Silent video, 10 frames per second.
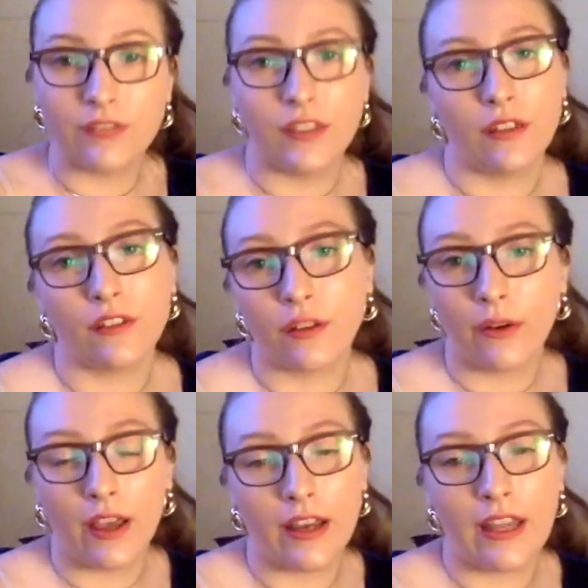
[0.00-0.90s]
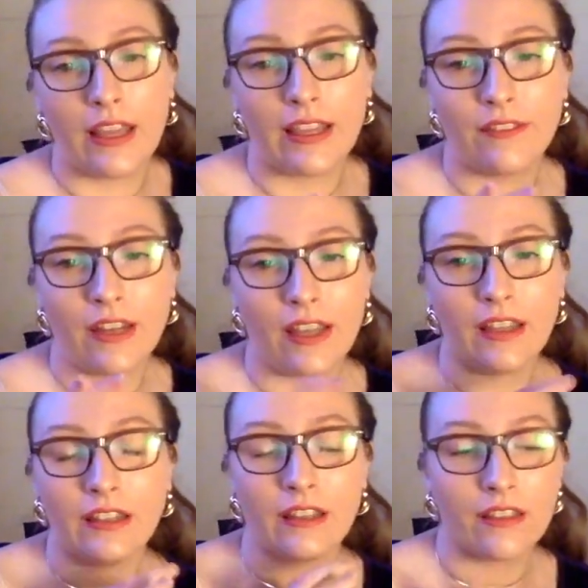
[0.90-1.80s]
this video, go ahead and give it
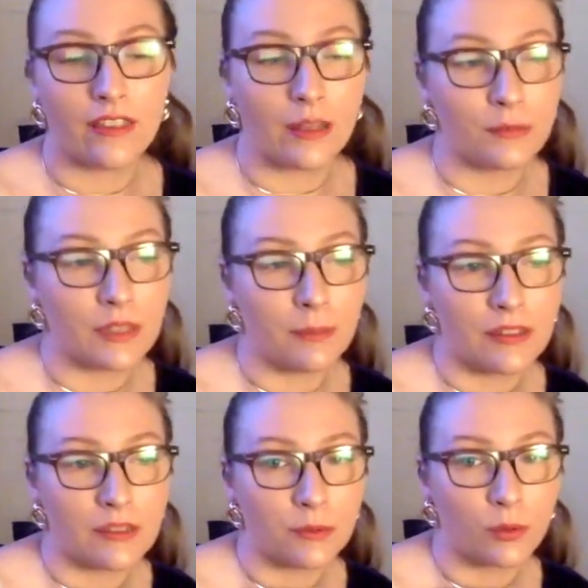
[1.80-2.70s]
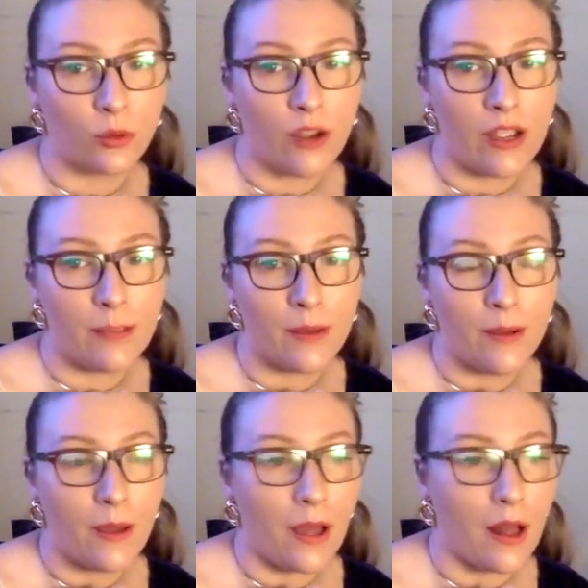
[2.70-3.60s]
a thumbs up and subscribe.
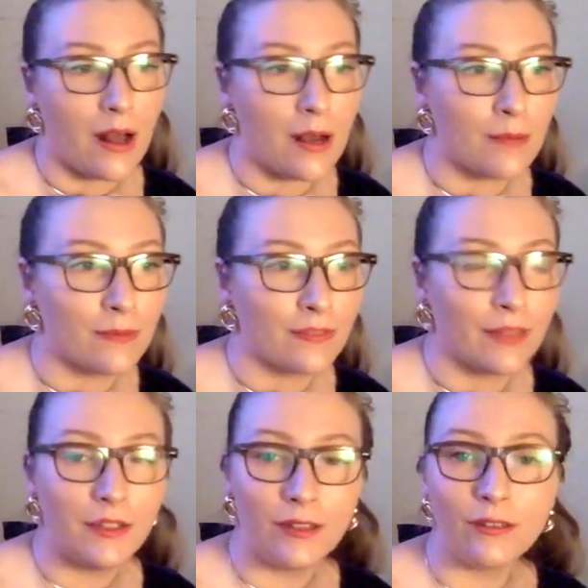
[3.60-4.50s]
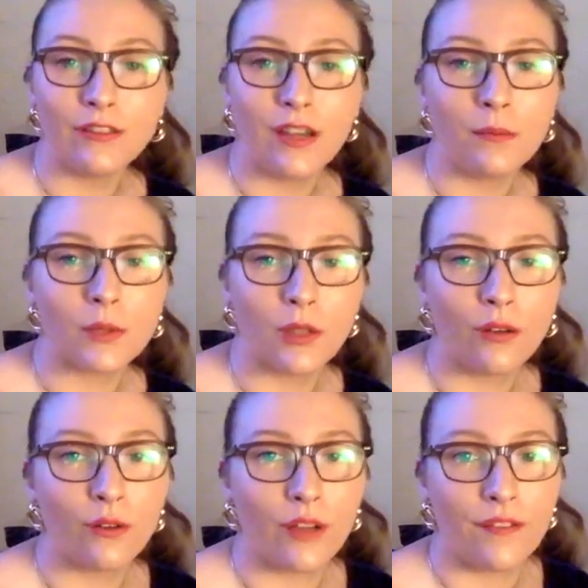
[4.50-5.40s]
Um, let me know down
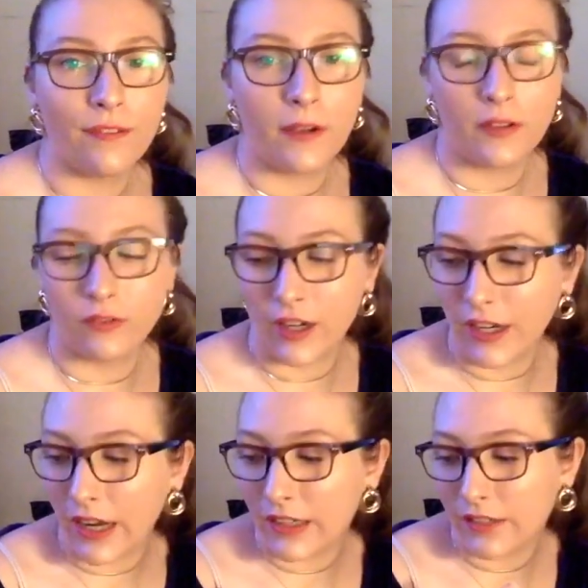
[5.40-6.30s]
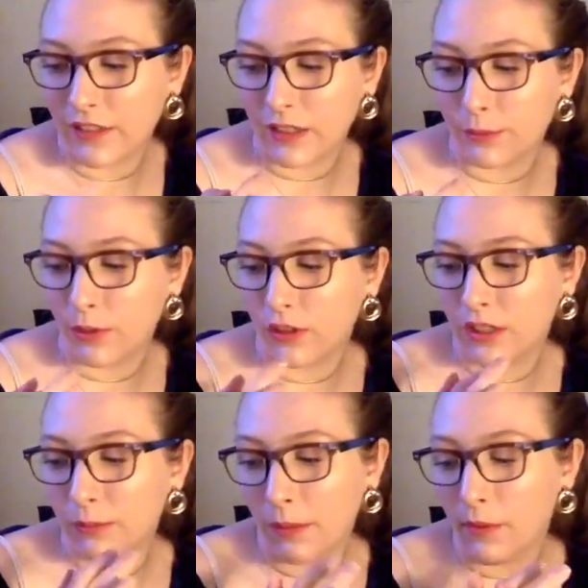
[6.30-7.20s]
below if you have read any of these
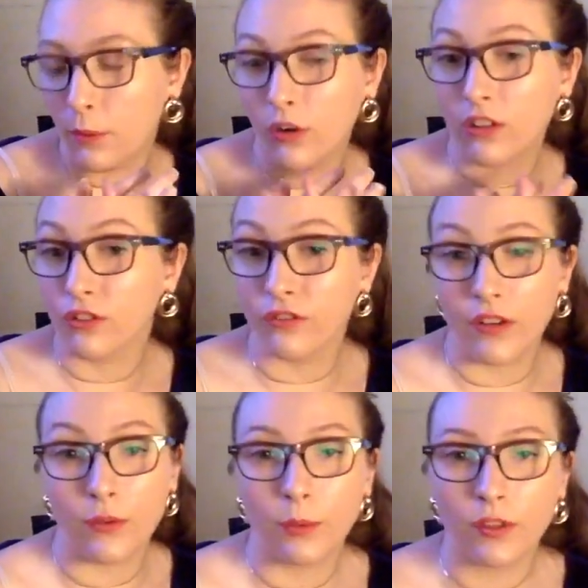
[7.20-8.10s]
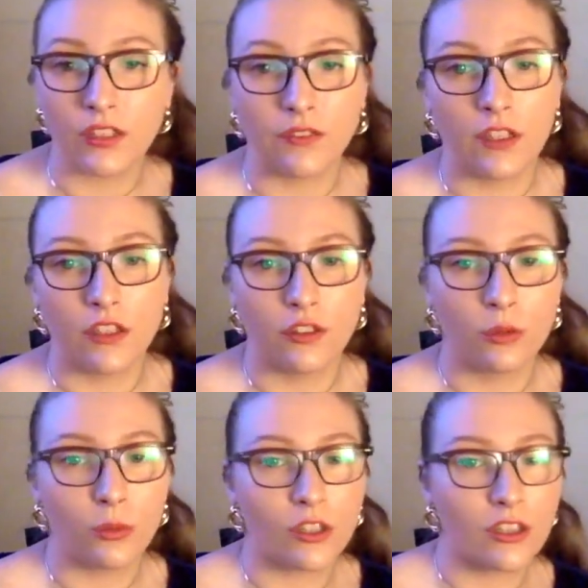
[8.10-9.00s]
books, maybe what your favorite books of the year
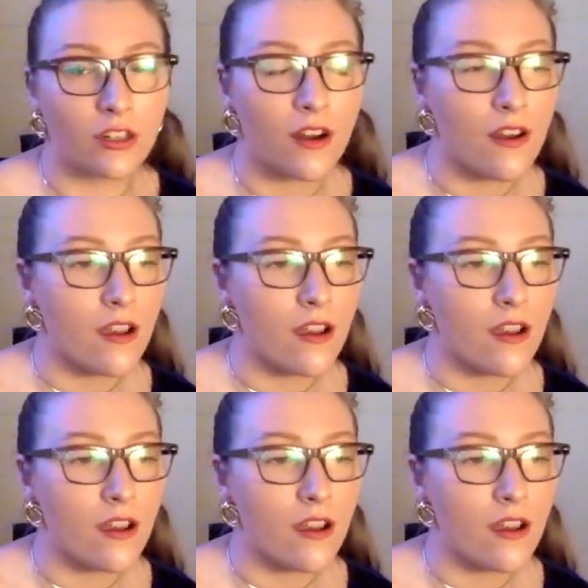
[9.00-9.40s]
were,